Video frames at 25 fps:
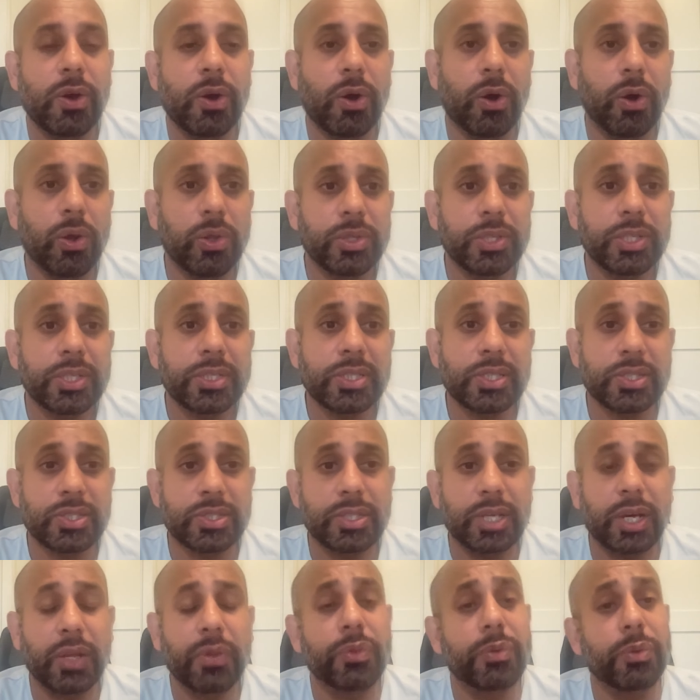All this is
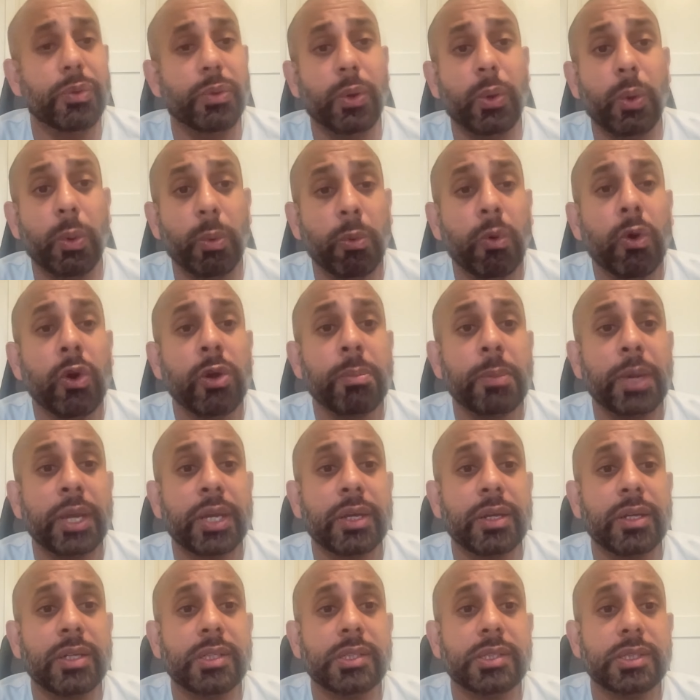done through the reward
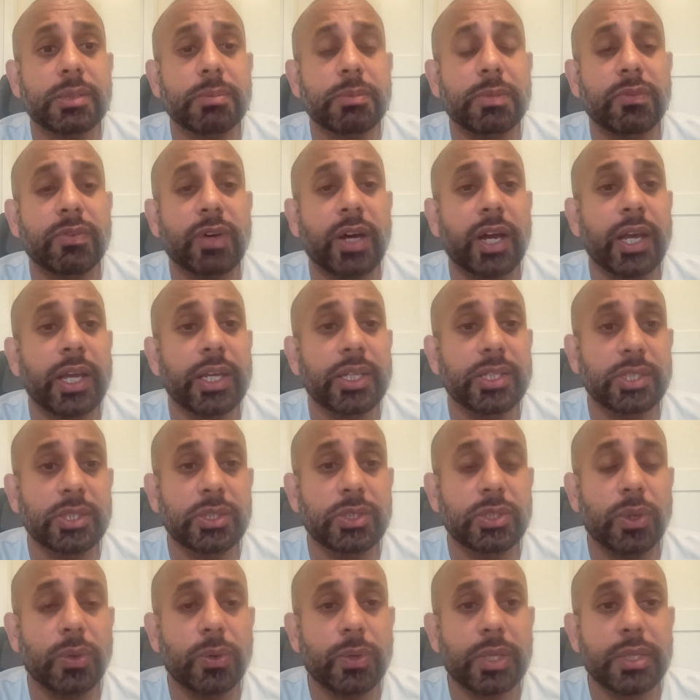mechanism of
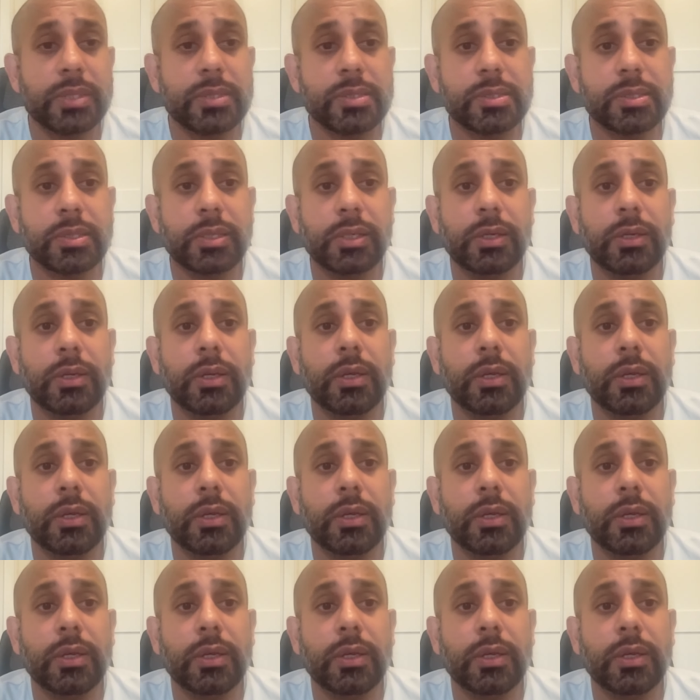IAG tokens.